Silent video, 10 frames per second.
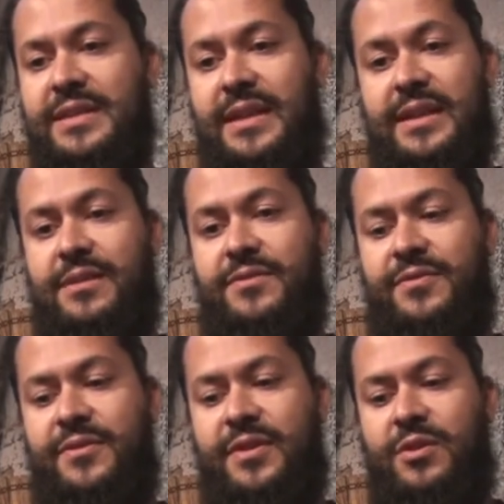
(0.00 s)
the setting
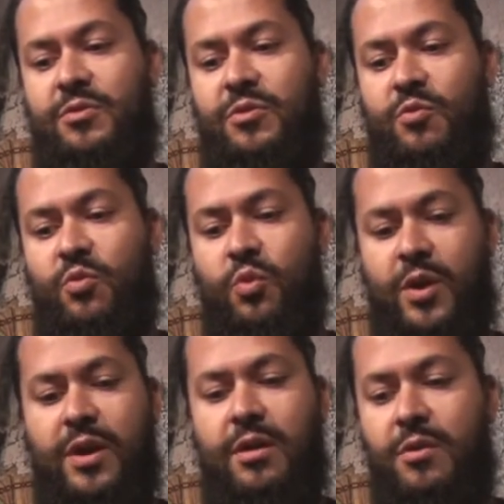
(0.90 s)
of
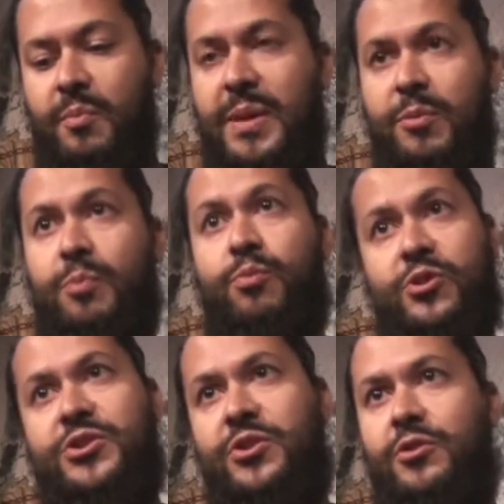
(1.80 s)
where people are
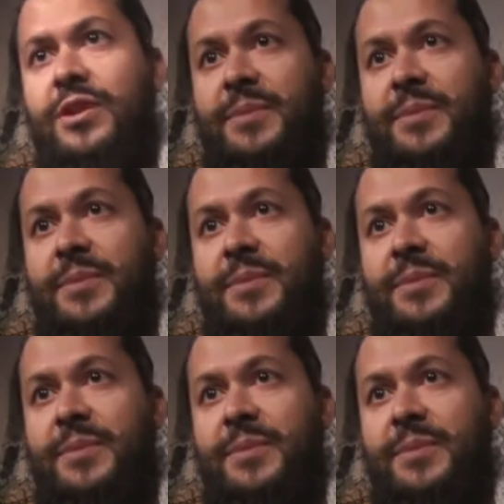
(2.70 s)
pushed to their